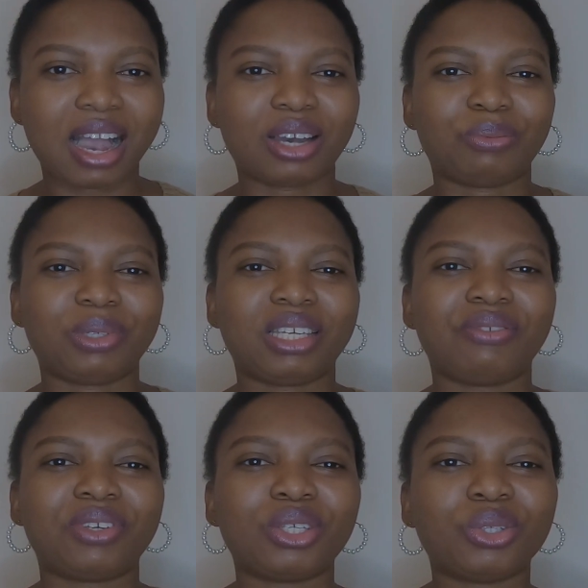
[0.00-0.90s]
I'll be
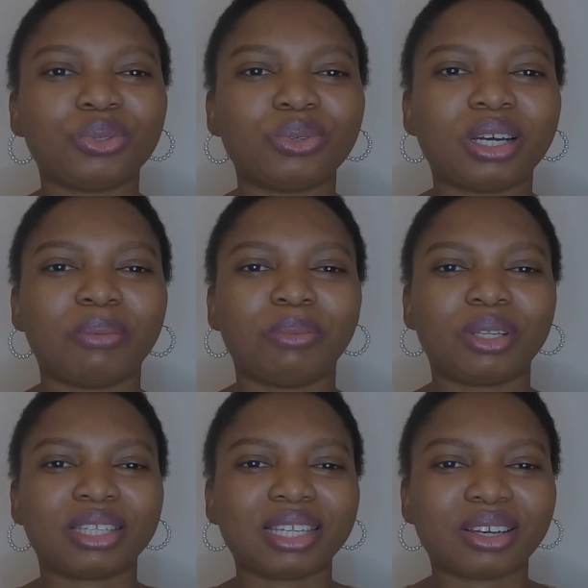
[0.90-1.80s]
giving you a
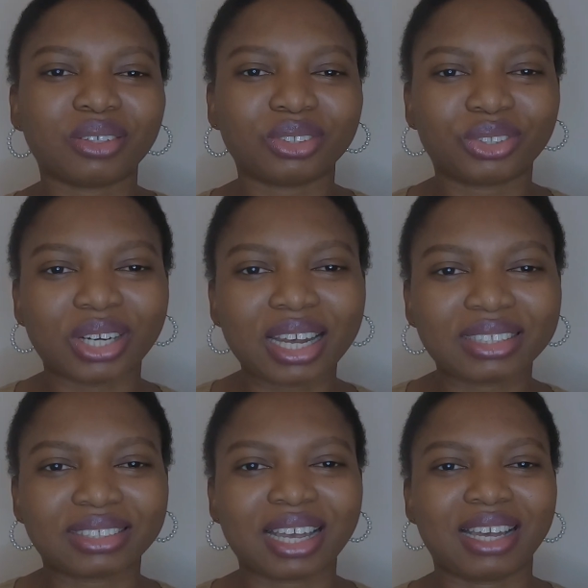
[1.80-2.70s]
monthly
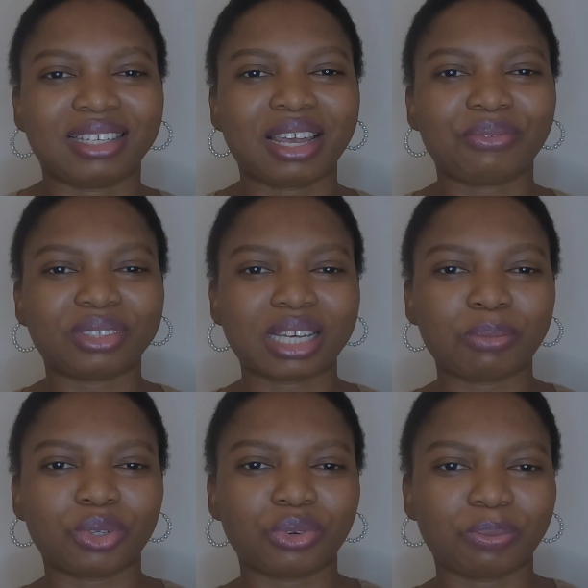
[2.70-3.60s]
contract, and every
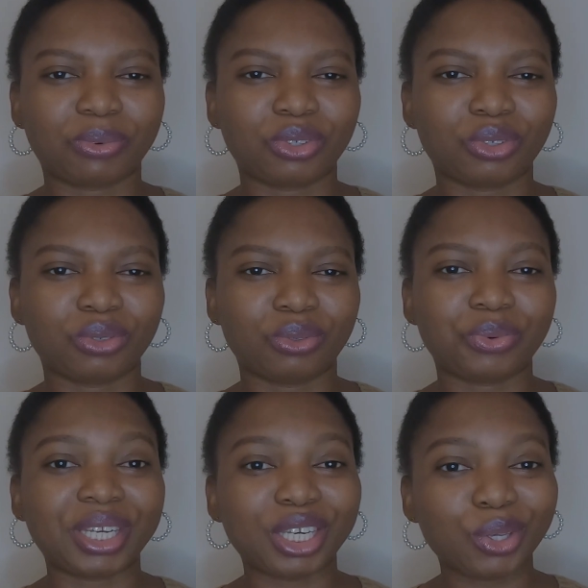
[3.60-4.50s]
time you
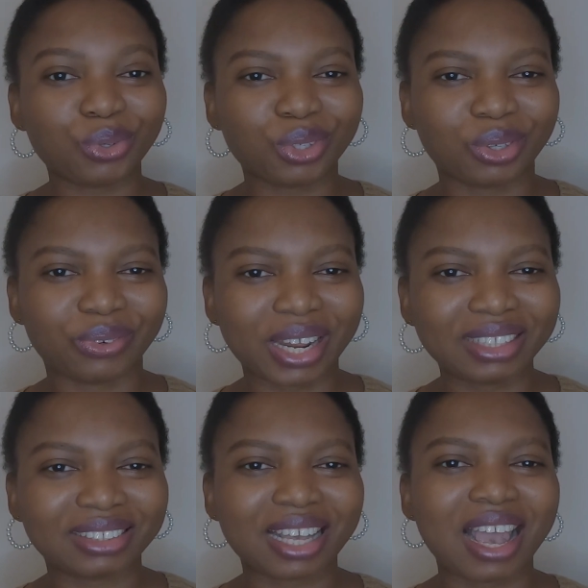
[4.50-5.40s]
renew your
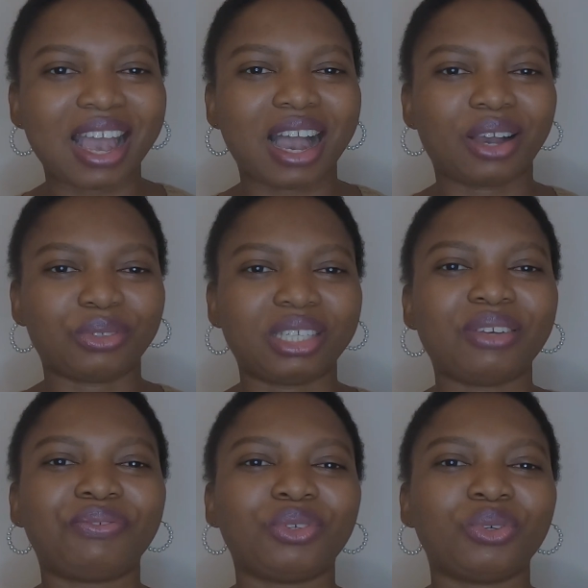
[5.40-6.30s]
rent, I'll
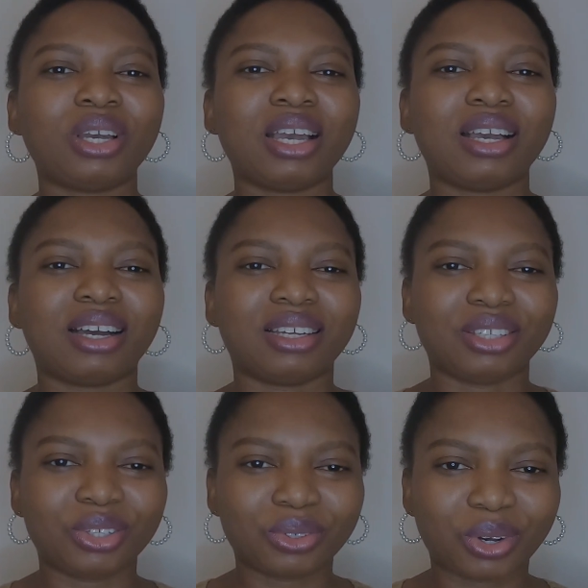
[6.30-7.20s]
give you a new